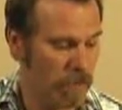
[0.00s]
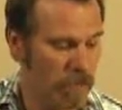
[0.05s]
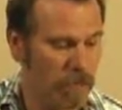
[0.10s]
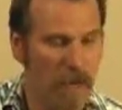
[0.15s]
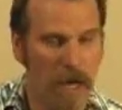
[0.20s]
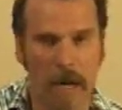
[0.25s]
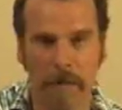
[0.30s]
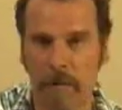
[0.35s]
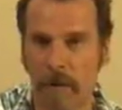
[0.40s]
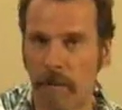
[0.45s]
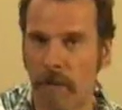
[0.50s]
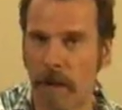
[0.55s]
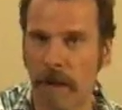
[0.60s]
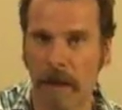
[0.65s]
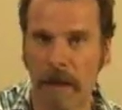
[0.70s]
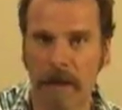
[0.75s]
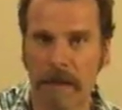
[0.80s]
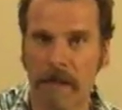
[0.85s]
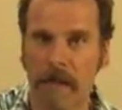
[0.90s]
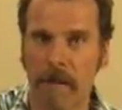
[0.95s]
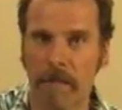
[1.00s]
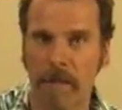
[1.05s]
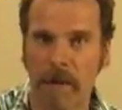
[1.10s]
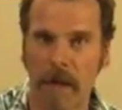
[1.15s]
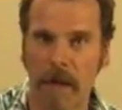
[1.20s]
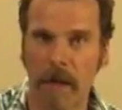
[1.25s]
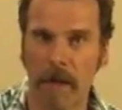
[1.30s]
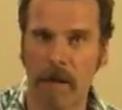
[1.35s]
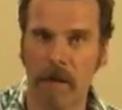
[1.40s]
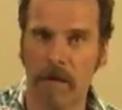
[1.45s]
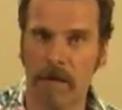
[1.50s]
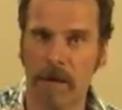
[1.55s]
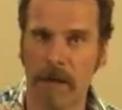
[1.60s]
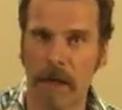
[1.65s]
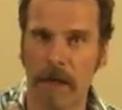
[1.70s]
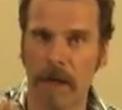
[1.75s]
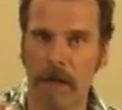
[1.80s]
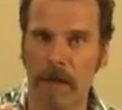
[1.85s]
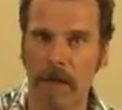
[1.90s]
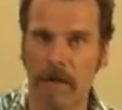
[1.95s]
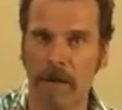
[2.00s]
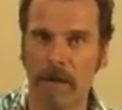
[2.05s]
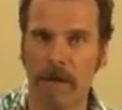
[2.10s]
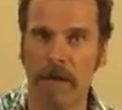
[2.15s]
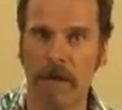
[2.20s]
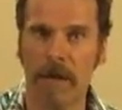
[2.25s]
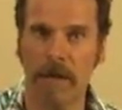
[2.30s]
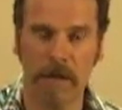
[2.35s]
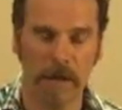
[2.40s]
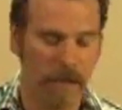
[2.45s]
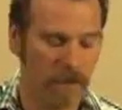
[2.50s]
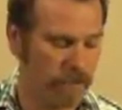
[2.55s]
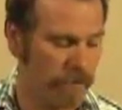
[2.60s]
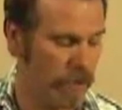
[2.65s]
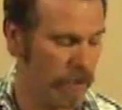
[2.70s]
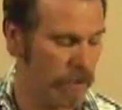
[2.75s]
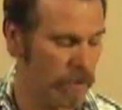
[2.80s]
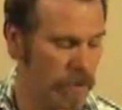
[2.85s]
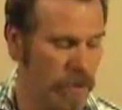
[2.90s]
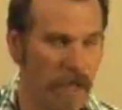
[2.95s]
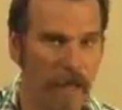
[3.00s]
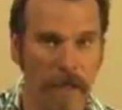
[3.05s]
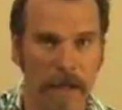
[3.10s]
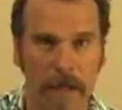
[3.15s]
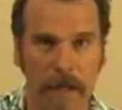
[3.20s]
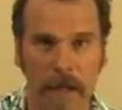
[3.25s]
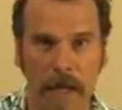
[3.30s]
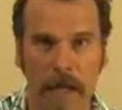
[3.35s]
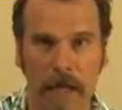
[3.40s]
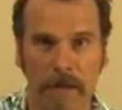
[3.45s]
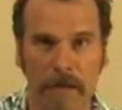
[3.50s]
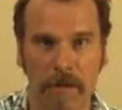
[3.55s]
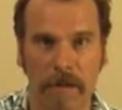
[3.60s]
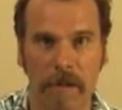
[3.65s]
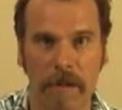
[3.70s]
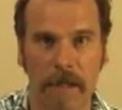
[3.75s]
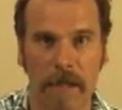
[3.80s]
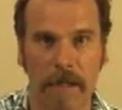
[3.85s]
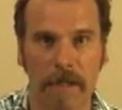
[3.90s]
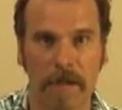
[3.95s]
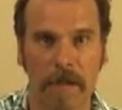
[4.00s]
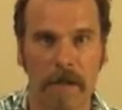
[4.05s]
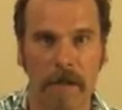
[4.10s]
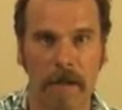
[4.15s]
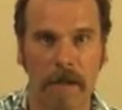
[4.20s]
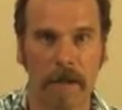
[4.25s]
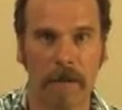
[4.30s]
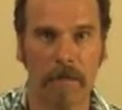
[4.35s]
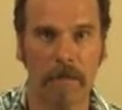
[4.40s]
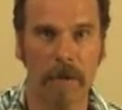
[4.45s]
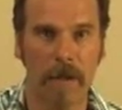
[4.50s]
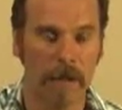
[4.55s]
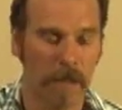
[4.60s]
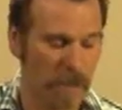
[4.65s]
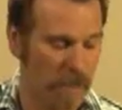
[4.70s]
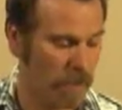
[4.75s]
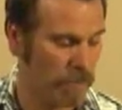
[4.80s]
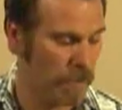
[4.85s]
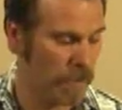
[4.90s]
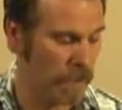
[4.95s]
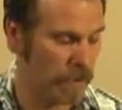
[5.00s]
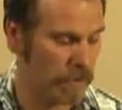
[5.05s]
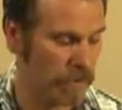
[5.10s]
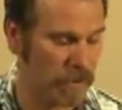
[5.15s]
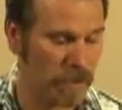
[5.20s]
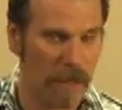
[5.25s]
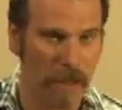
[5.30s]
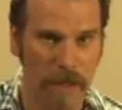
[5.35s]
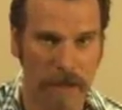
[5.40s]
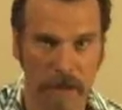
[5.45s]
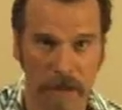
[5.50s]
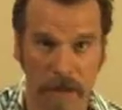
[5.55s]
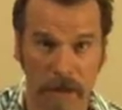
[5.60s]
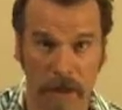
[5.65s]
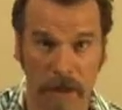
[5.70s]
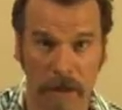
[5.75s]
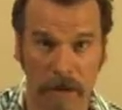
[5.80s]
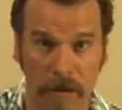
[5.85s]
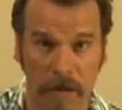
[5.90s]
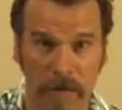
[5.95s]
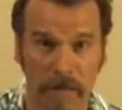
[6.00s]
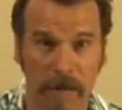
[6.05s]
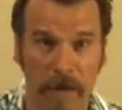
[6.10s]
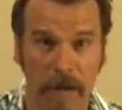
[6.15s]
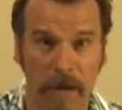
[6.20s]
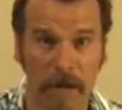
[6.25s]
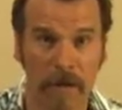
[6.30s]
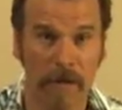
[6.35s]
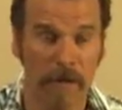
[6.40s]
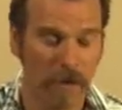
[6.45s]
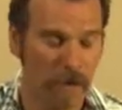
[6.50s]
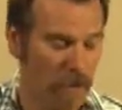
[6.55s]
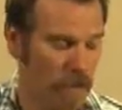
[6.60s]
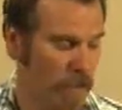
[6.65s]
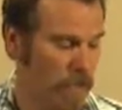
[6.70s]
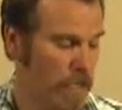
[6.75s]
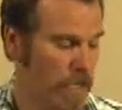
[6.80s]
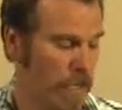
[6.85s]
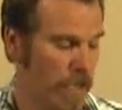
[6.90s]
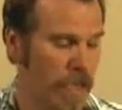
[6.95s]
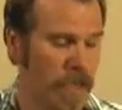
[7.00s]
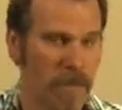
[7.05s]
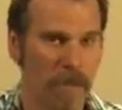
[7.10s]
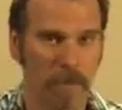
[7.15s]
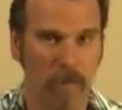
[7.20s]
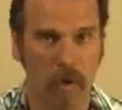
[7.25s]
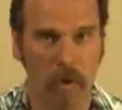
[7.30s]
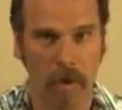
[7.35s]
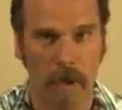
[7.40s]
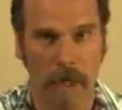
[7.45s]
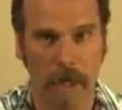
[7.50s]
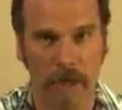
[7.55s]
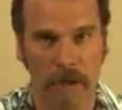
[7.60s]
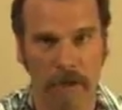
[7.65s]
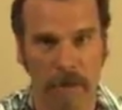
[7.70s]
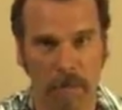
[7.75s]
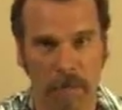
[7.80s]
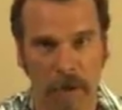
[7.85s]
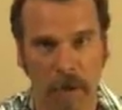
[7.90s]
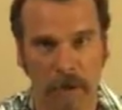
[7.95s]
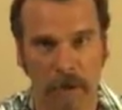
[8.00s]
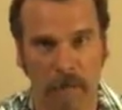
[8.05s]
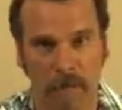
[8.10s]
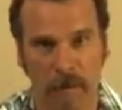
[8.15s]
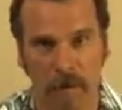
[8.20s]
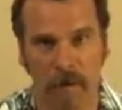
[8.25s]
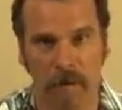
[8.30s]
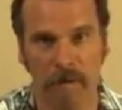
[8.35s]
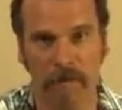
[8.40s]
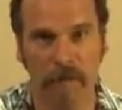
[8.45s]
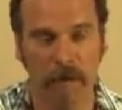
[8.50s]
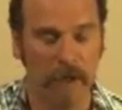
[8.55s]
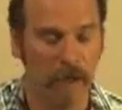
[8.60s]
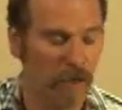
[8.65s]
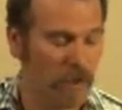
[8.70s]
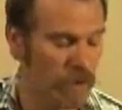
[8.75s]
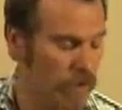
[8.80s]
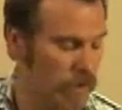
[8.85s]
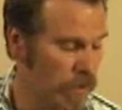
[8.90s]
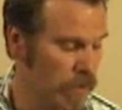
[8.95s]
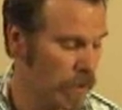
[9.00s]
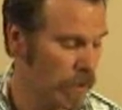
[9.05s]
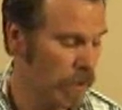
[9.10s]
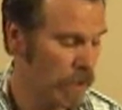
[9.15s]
Hybrid picking, same thing, you know, it's getting to use these fingers, and I did an exercise there, a couple exercises to get those fingers, get some coordination built up on those fingers.